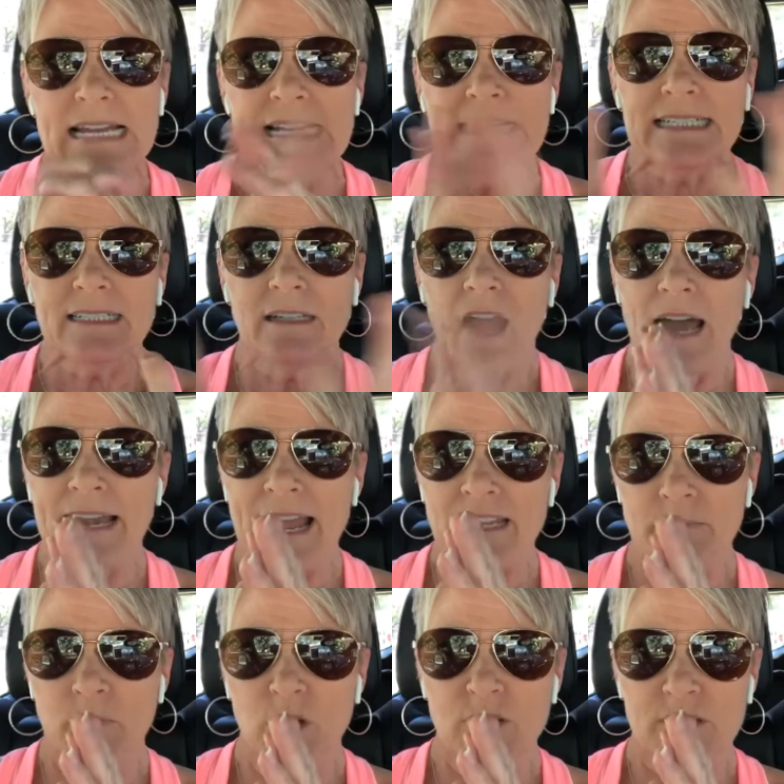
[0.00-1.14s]
God asked
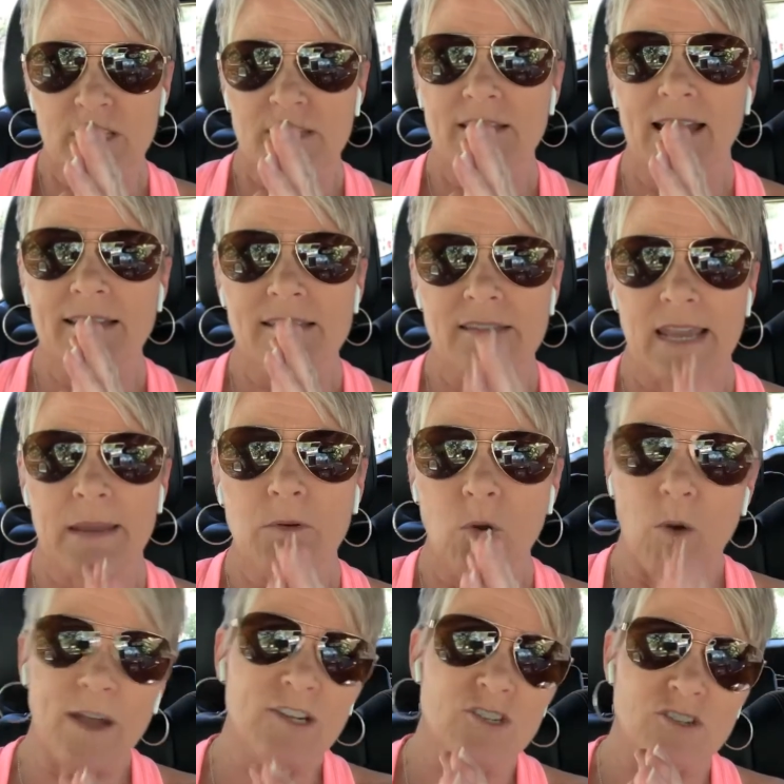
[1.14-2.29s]
Moses that same
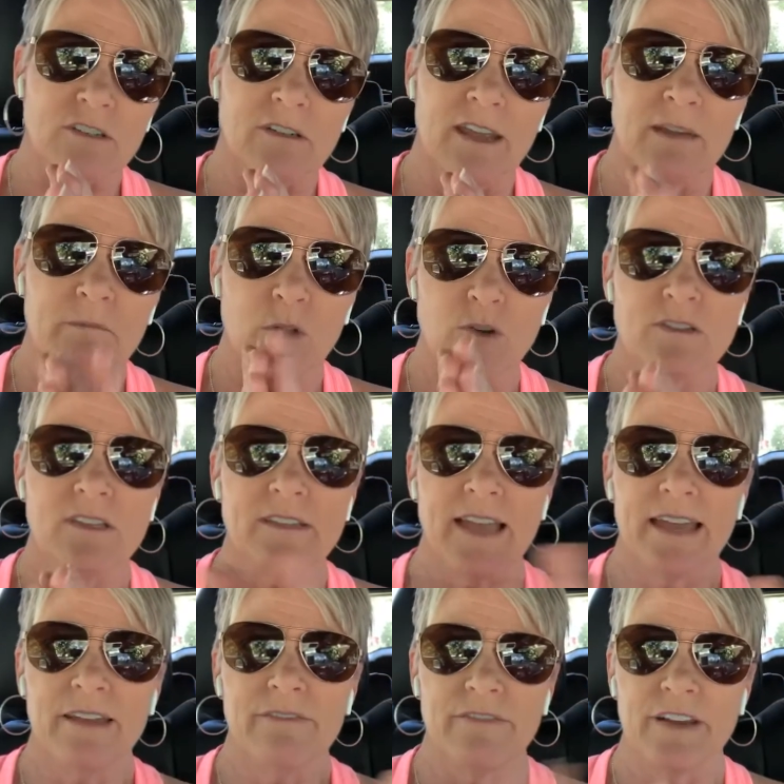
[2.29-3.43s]
question, and Moses had
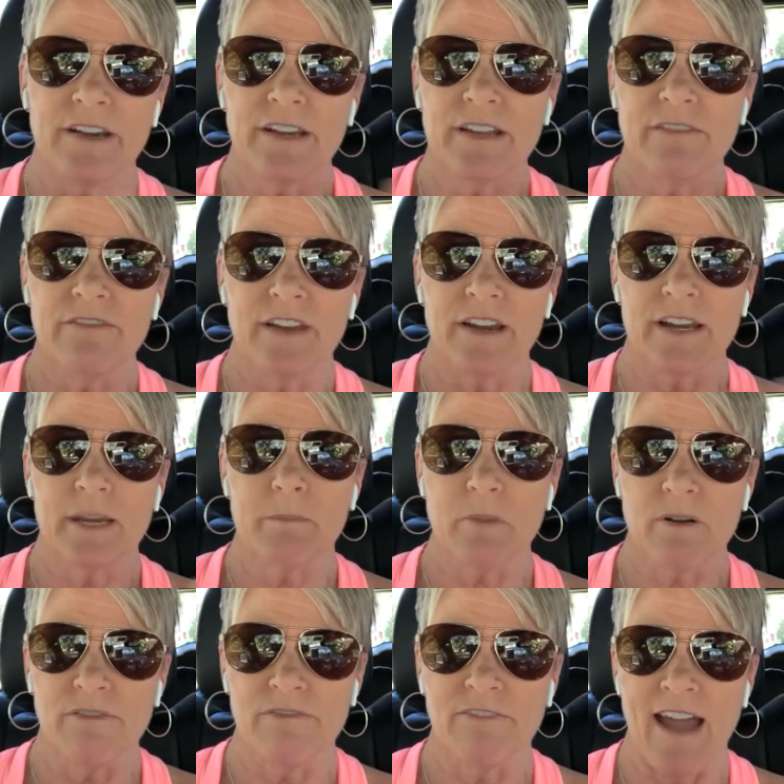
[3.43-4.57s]
a very, very
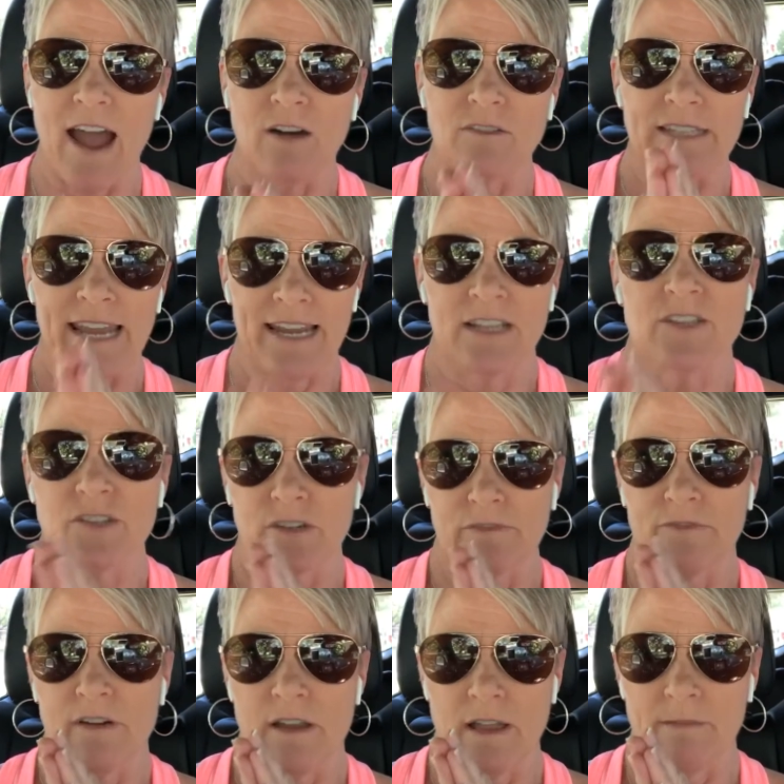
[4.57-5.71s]
profound answer
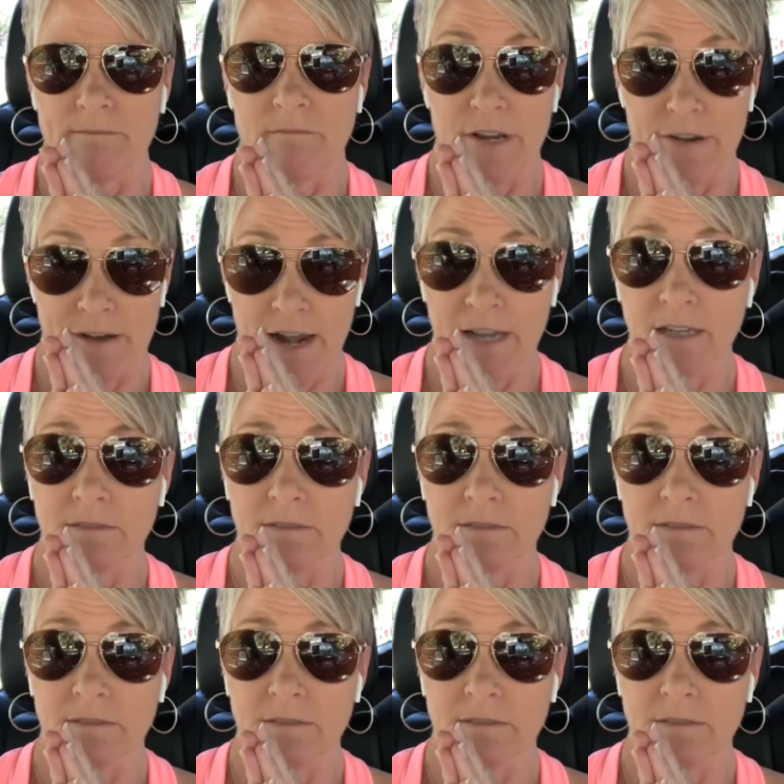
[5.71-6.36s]
for him. Are you ready?